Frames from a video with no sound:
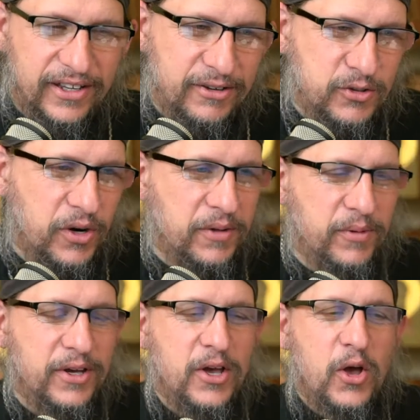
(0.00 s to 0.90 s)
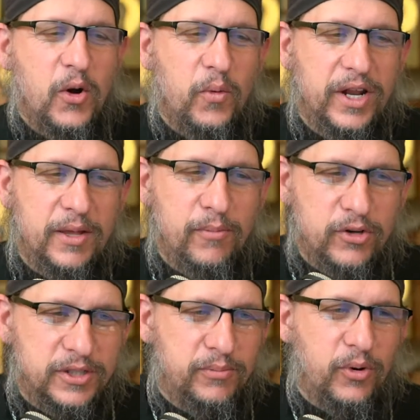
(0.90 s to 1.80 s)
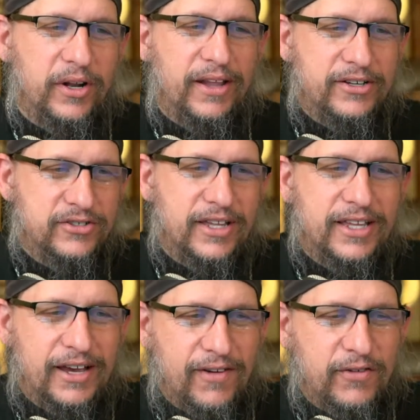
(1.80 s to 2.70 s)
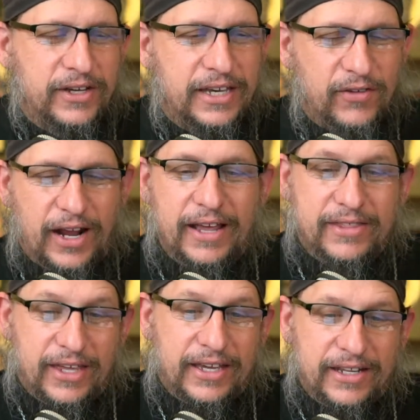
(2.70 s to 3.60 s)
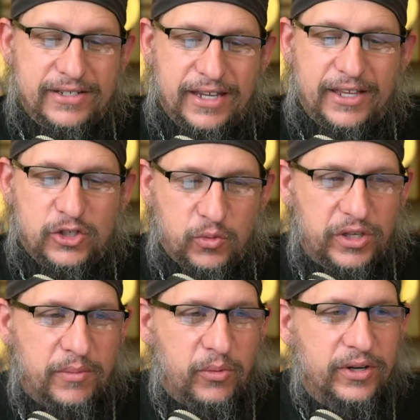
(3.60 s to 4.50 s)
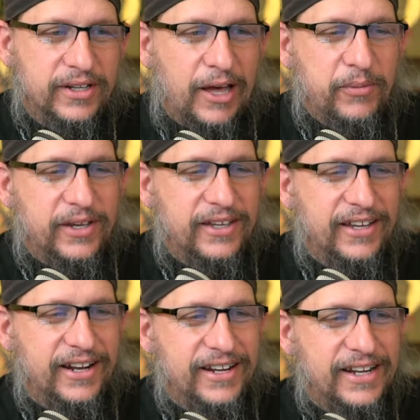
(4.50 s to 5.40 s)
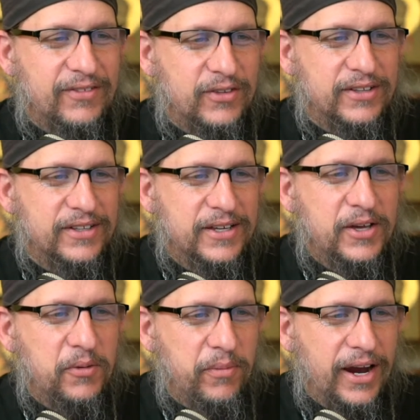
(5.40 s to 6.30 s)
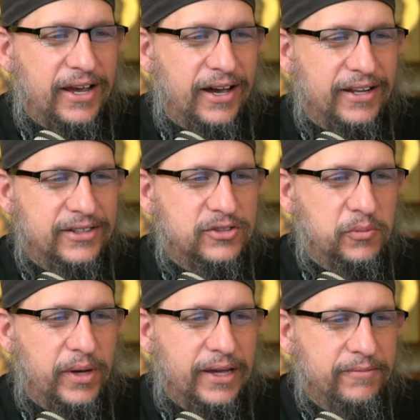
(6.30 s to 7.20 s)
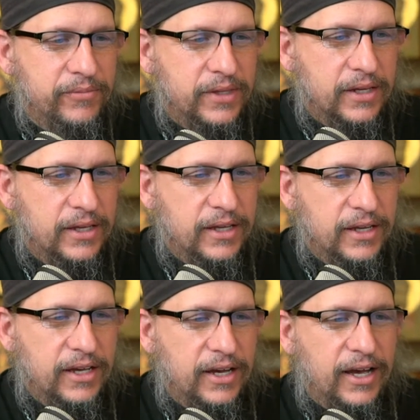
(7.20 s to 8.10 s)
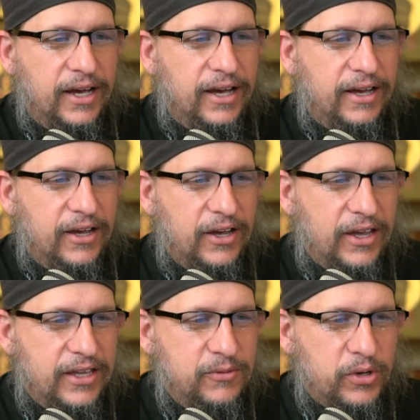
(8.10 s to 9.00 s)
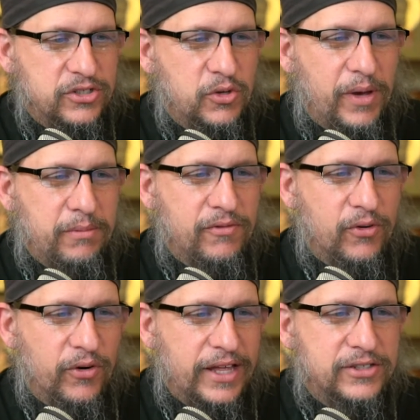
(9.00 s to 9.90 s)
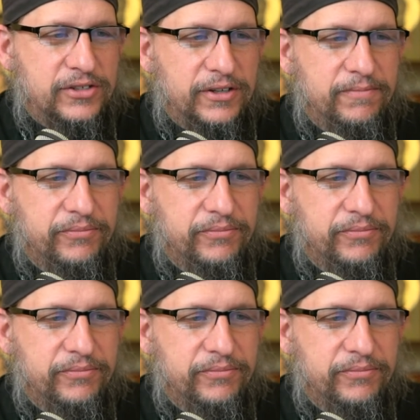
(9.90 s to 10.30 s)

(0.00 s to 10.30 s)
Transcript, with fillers: That was one of one of the most important lectures I think I've ever given. I think it is. I think it's a really important topic, and I didn't have the mic on. That's too bad. Uh, it wasn't too bad before. That's good.